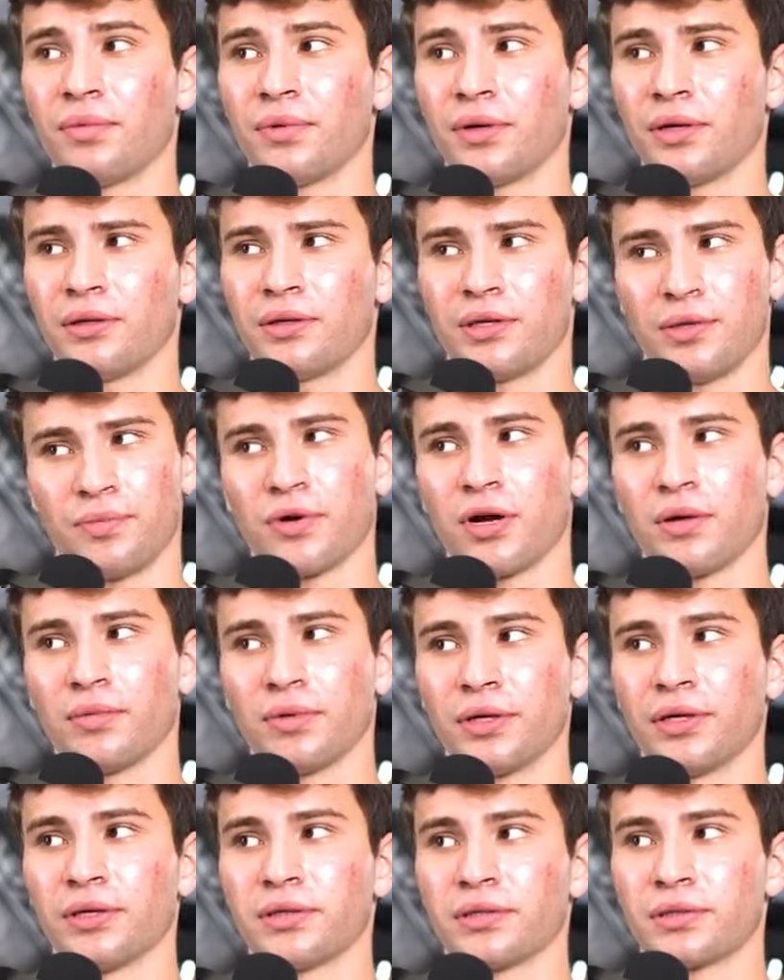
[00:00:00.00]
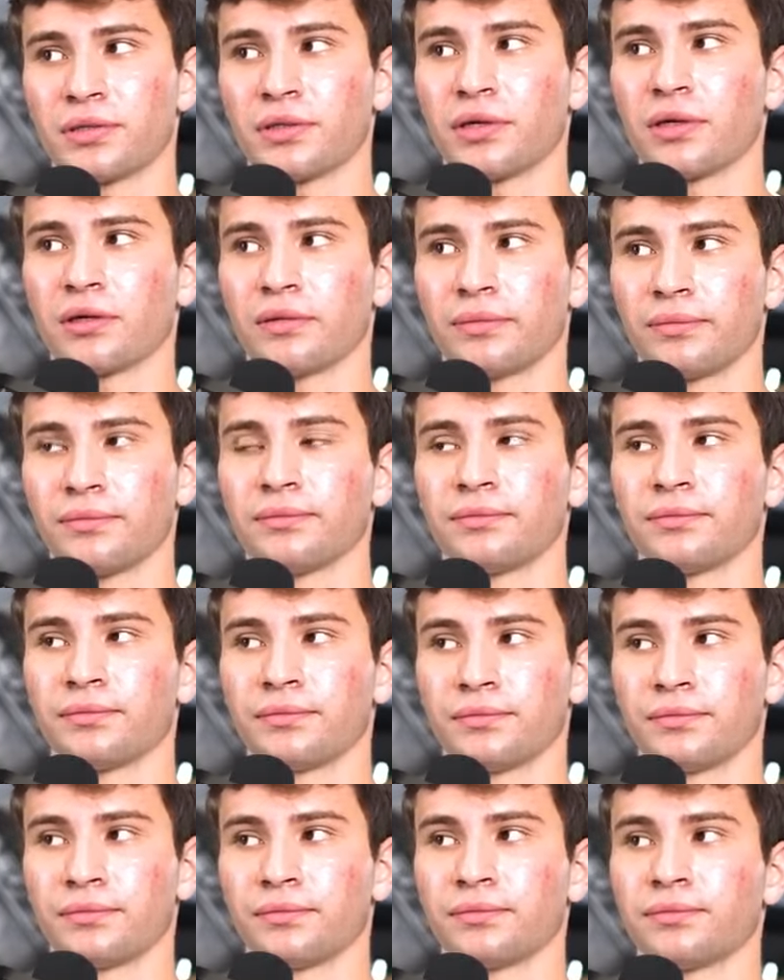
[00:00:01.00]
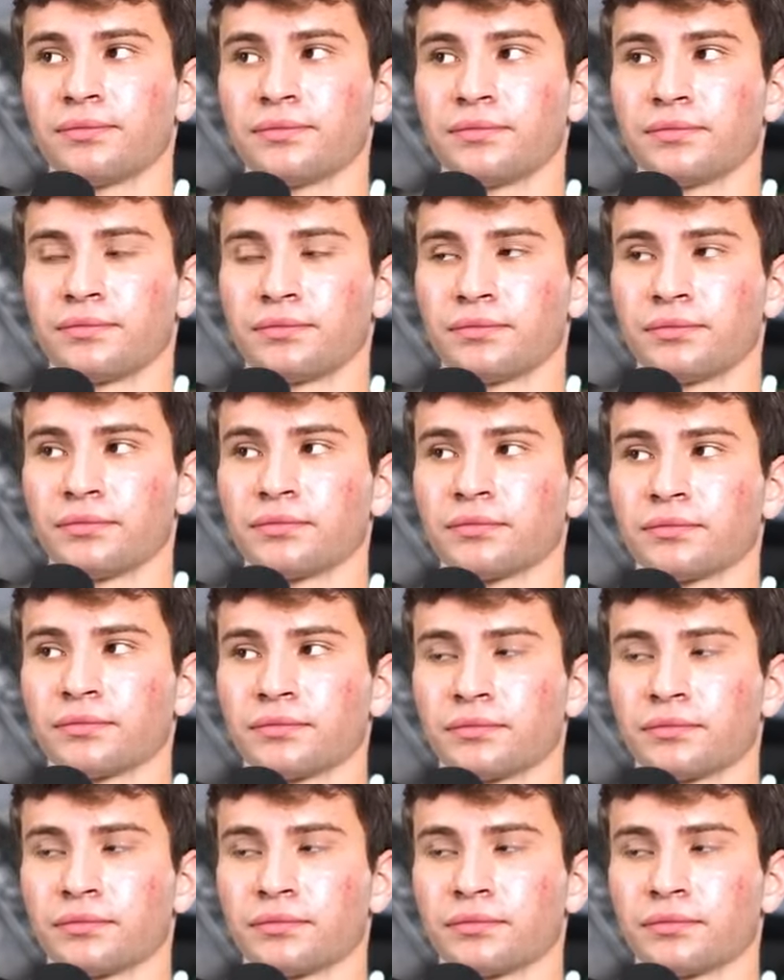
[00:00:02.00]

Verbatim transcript: but he probably is. Yeah. Damn, yeah.